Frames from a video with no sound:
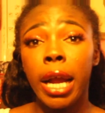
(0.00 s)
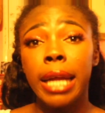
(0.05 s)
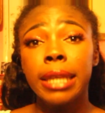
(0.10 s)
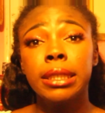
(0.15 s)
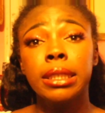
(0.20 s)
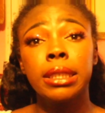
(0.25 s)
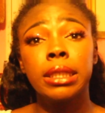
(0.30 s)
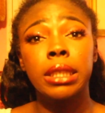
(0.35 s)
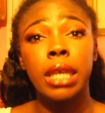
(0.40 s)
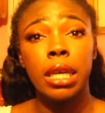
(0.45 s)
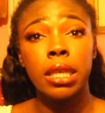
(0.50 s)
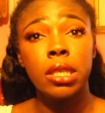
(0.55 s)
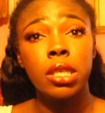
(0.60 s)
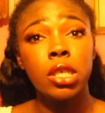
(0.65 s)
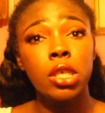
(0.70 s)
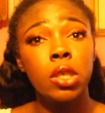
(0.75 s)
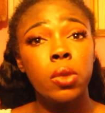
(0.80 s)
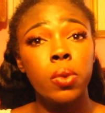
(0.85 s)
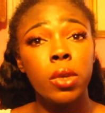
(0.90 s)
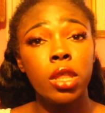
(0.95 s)
and discuss
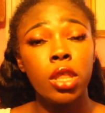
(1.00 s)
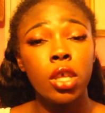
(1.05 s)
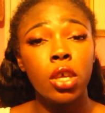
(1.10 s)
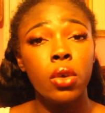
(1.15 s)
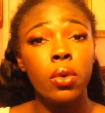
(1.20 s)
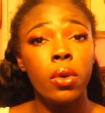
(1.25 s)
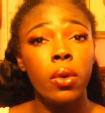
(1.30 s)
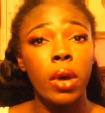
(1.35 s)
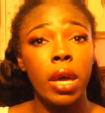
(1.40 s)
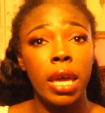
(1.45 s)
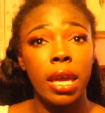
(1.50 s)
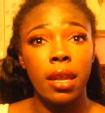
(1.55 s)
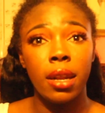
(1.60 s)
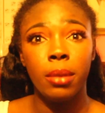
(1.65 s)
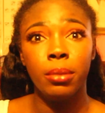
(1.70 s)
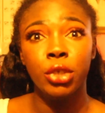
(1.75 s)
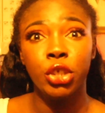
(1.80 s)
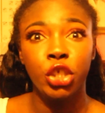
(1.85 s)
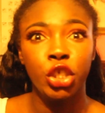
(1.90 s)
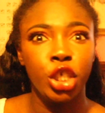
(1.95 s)
this with you in a
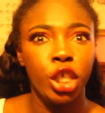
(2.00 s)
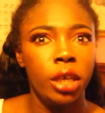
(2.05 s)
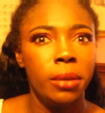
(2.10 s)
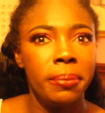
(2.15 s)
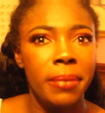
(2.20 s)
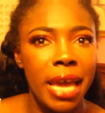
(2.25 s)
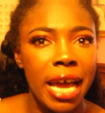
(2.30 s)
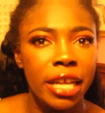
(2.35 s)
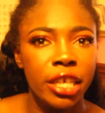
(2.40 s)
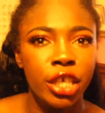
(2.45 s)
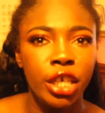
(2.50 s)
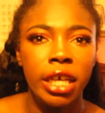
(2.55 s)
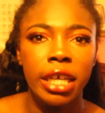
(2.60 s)
mature manner,